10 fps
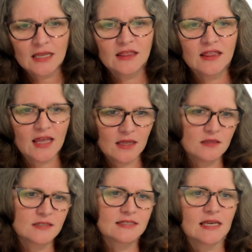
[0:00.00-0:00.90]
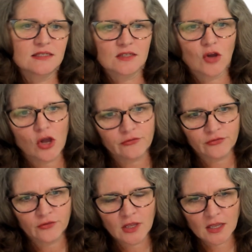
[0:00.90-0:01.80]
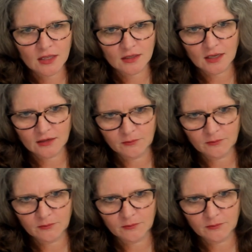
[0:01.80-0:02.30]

then sets off and kind